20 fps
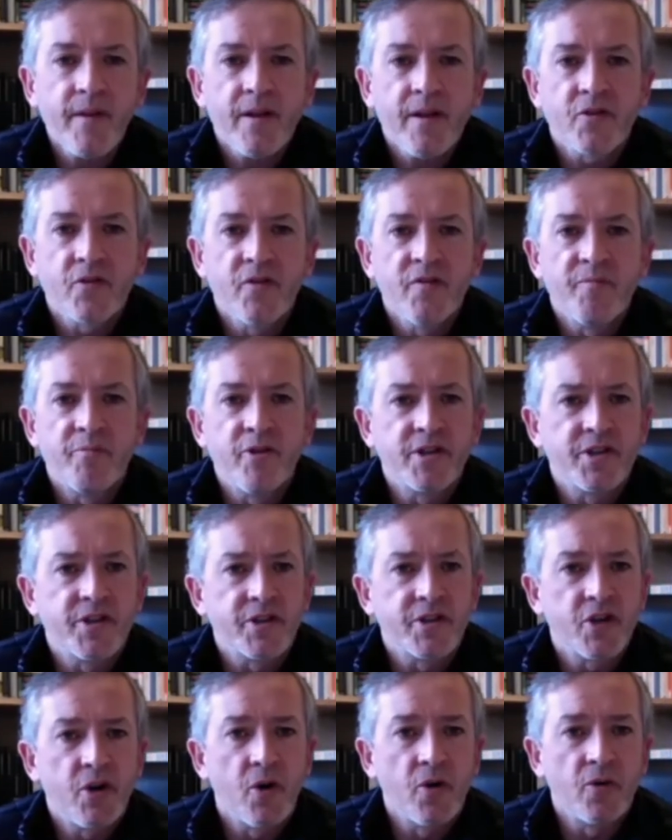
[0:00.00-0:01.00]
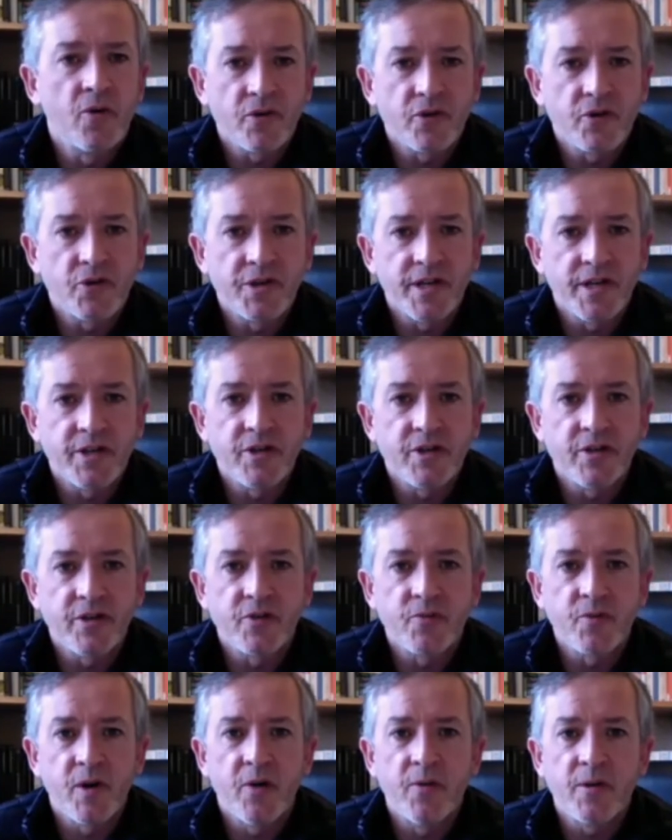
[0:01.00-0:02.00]
sort of British choral tradition
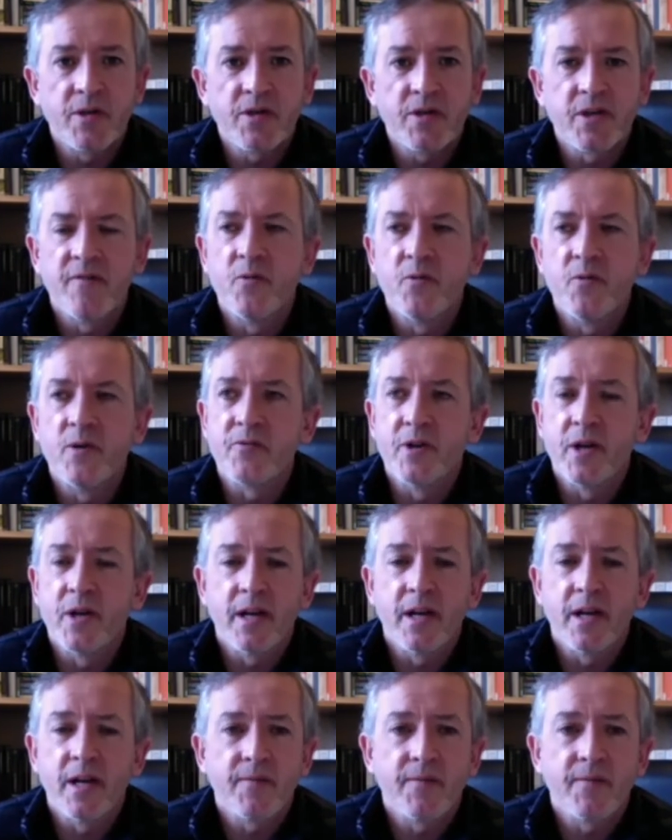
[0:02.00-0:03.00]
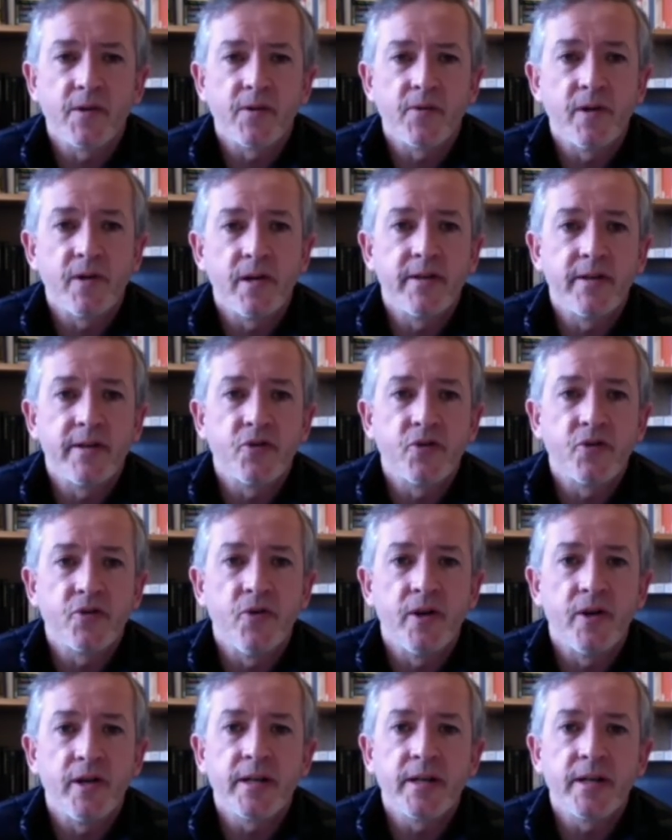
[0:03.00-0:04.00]
as well, which I've always really loved and really
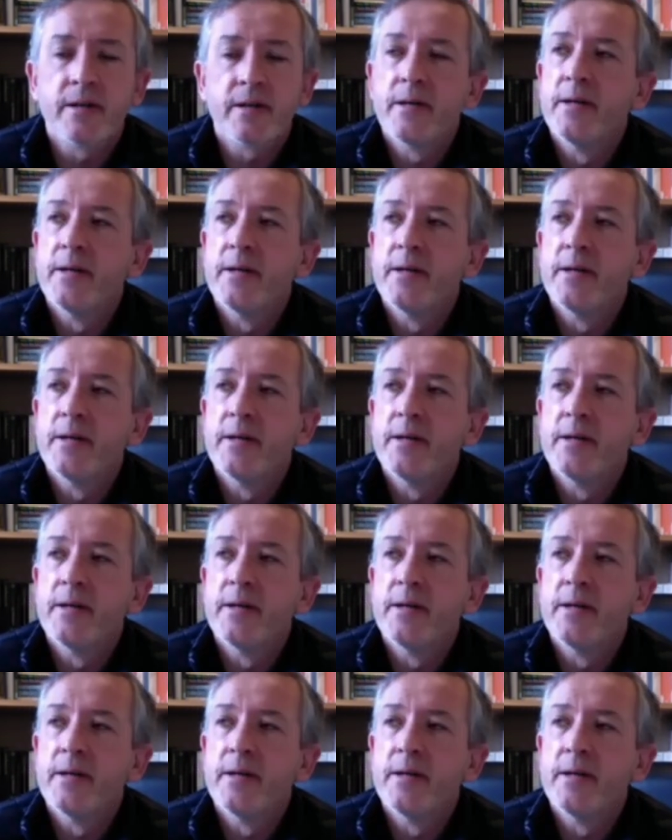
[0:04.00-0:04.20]
enjoyed.